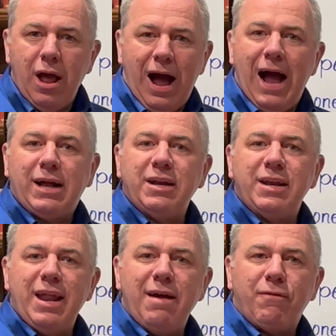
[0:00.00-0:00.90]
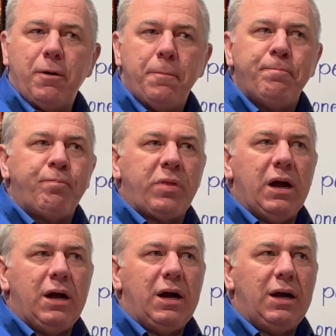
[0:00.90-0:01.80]
I could never
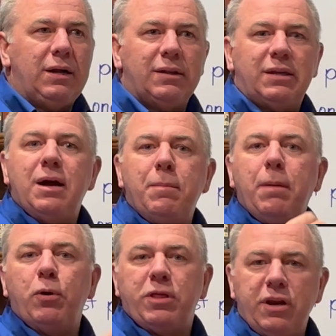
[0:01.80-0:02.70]
come up with an